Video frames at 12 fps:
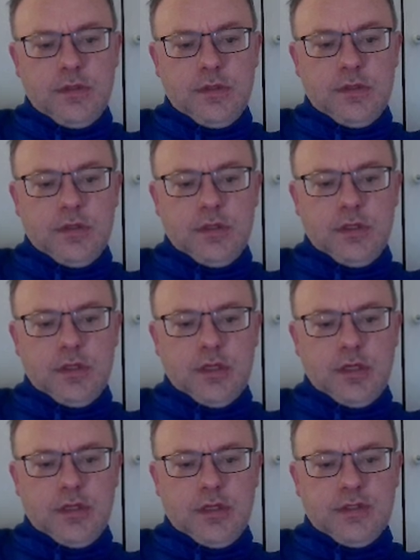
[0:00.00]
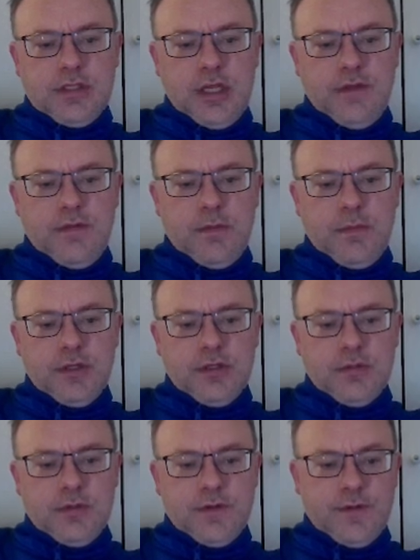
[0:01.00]
And I can't save the
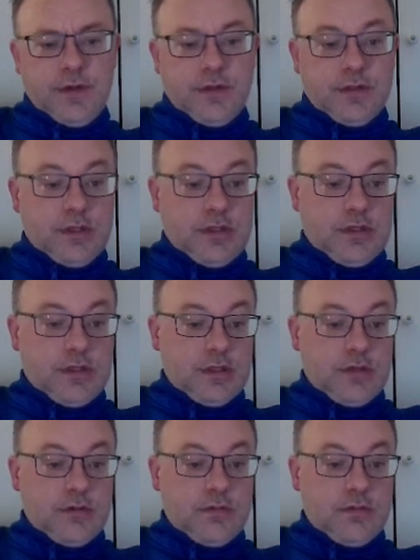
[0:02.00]
bishop as far as I can tell.